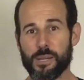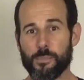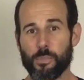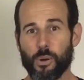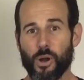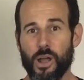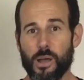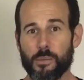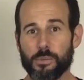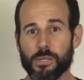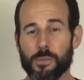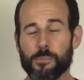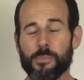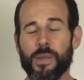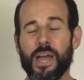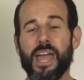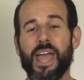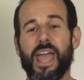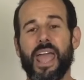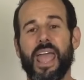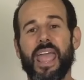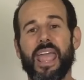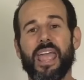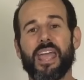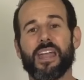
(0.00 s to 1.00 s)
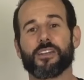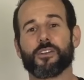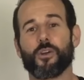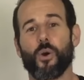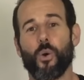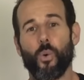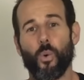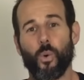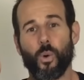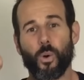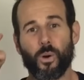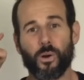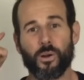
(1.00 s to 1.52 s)
problem and
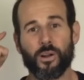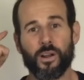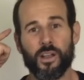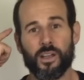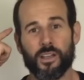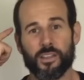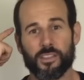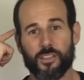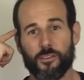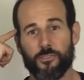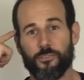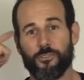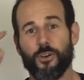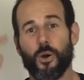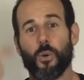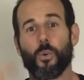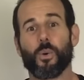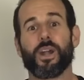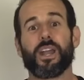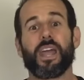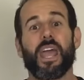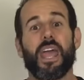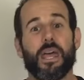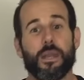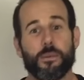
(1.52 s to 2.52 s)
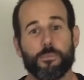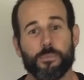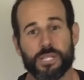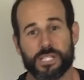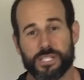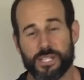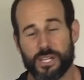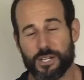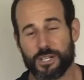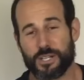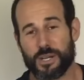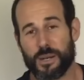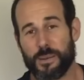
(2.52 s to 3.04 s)
or the forward head
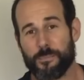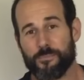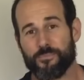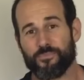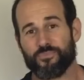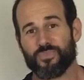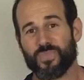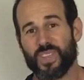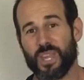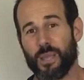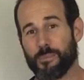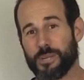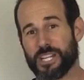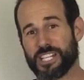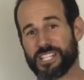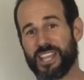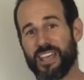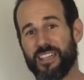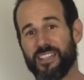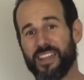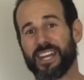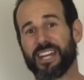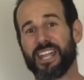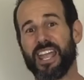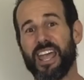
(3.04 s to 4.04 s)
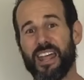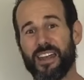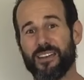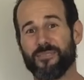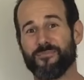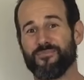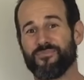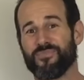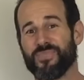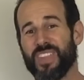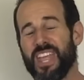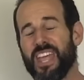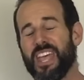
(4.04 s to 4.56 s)
position. I'm going to say that
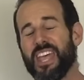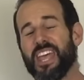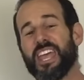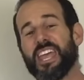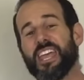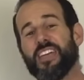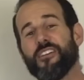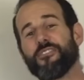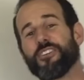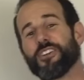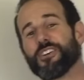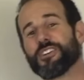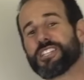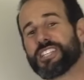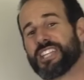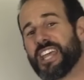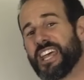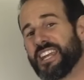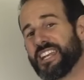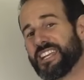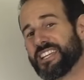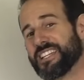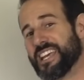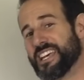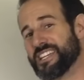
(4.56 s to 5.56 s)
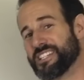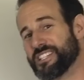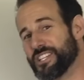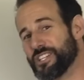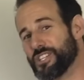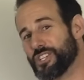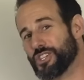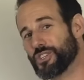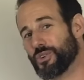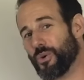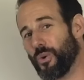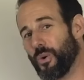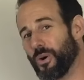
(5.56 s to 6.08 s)
again. If your standing test is
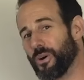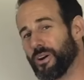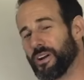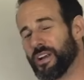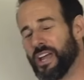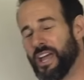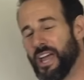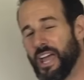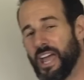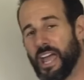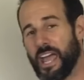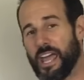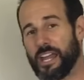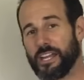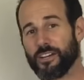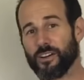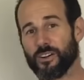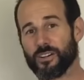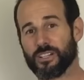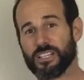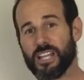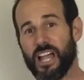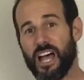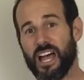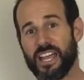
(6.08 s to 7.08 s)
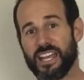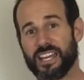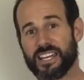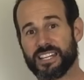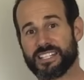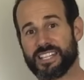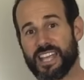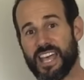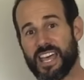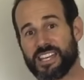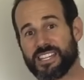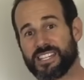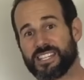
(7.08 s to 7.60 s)
short and your lying
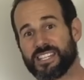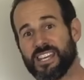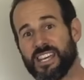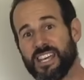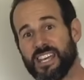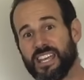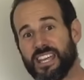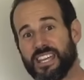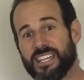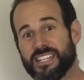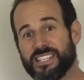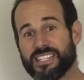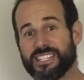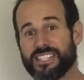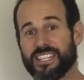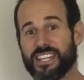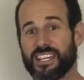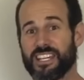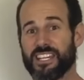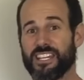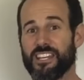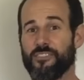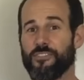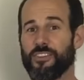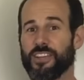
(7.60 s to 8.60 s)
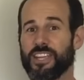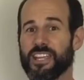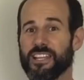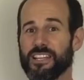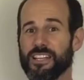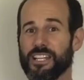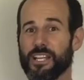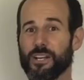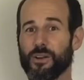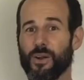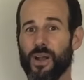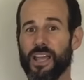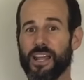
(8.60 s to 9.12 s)
test is
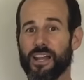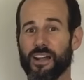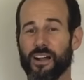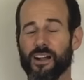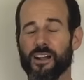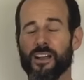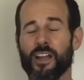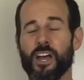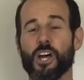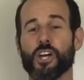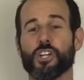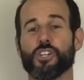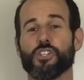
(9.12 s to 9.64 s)
significantly greater,